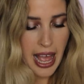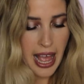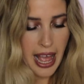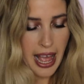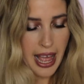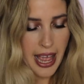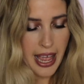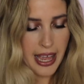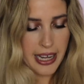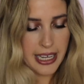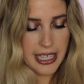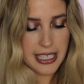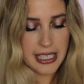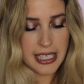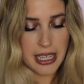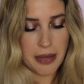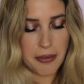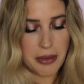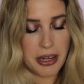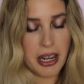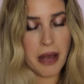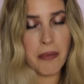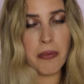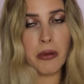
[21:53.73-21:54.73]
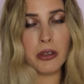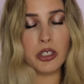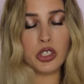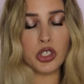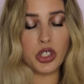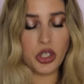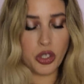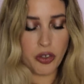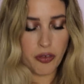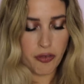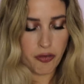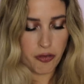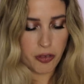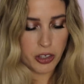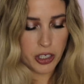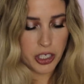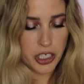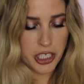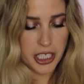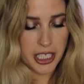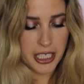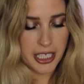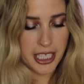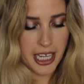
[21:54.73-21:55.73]
and it's coming up on June
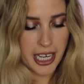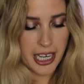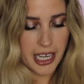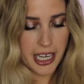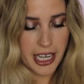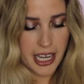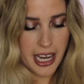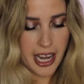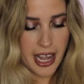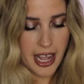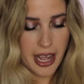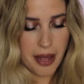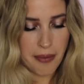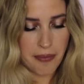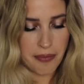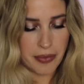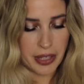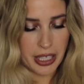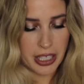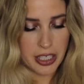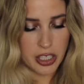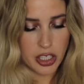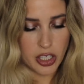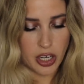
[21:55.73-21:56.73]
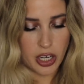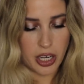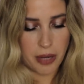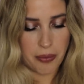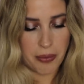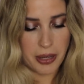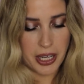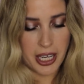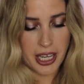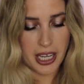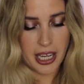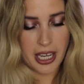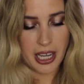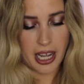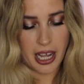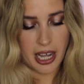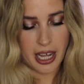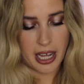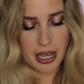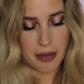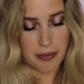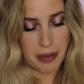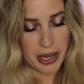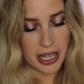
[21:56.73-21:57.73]
1st at 10 a.m. It's gonna be
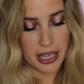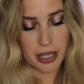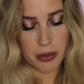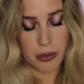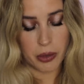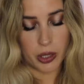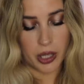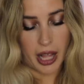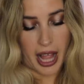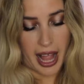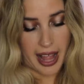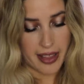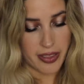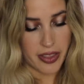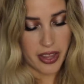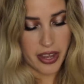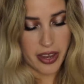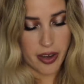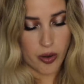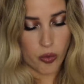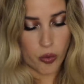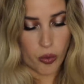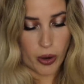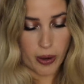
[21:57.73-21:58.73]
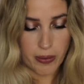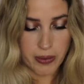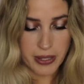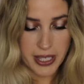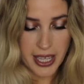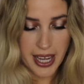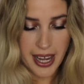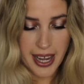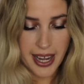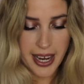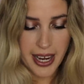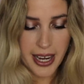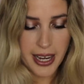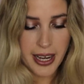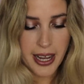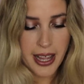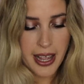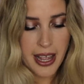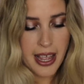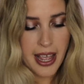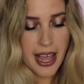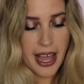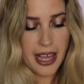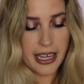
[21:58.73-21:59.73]
uh, available at their website
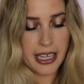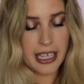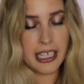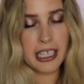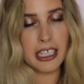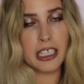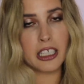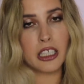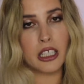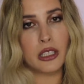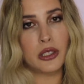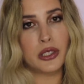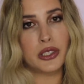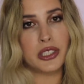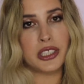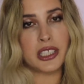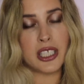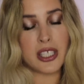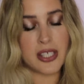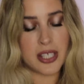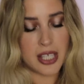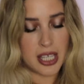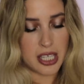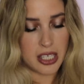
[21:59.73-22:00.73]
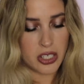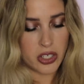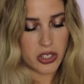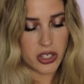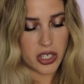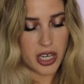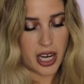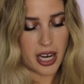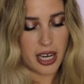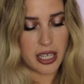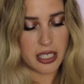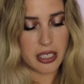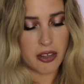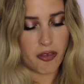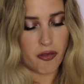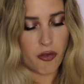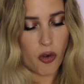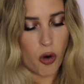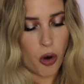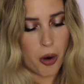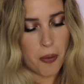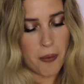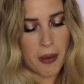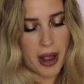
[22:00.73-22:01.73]
and it includes six shades,
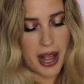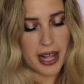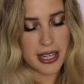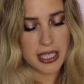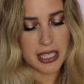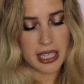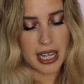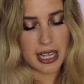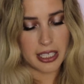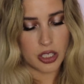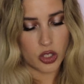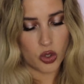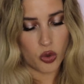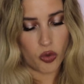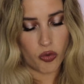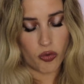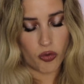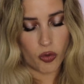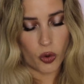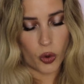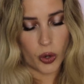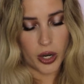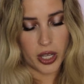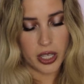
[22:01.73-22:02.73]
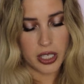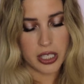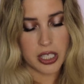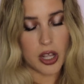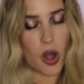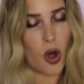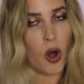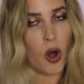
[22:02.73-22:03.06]
four mattes and two foils,